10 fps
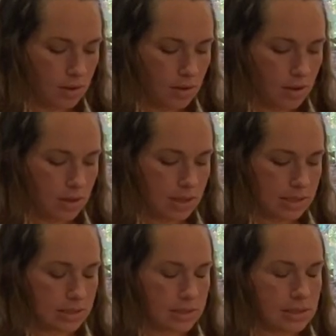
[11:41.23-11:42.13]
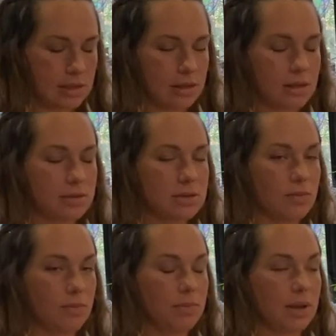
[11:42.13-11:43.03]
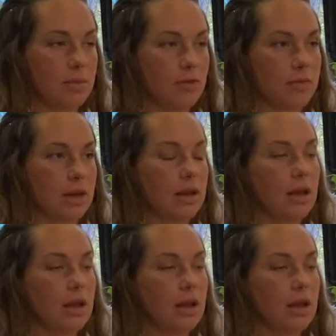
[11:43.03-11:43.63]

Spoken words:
goodness, that was a big movement.